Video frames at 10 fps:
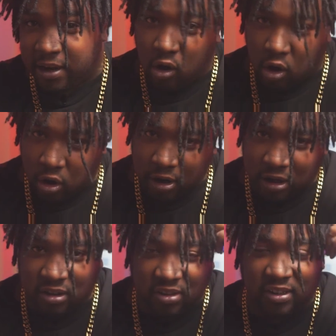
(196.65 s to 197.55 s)
of hard.
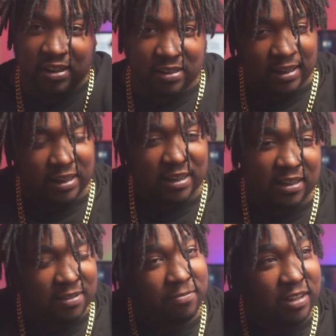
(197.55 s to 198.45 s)
It's just because like,
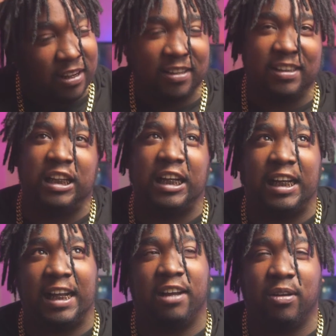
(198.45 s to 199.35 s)

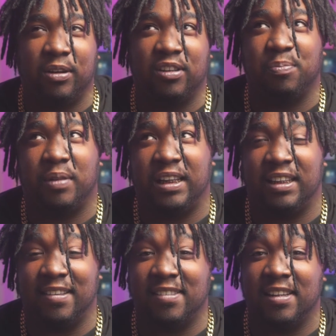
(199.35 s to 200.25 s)
how do I explain
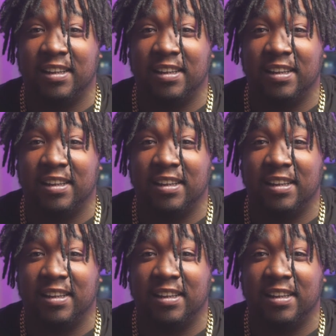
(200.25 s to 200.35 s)
this?